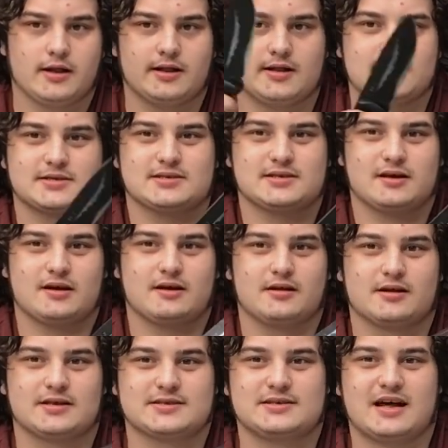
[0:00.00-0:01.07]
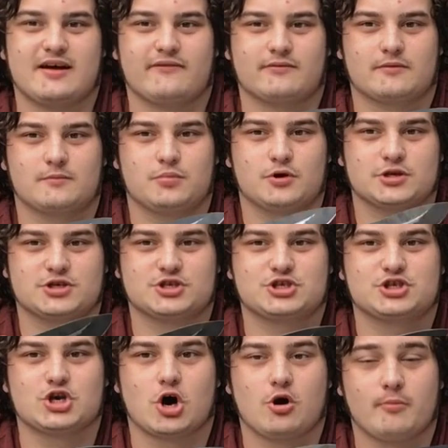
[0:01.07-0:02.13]
This knife puts
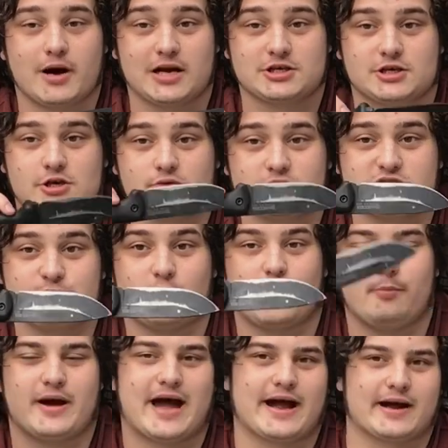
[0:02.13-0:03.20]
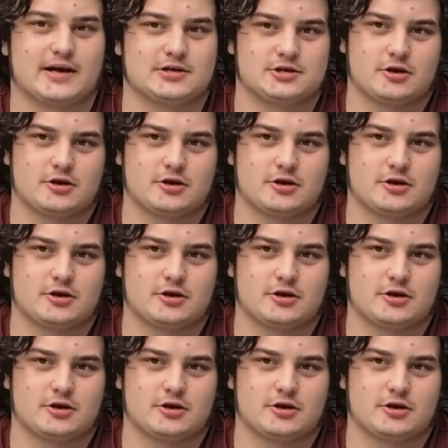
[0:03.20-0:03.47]
so much into a small package.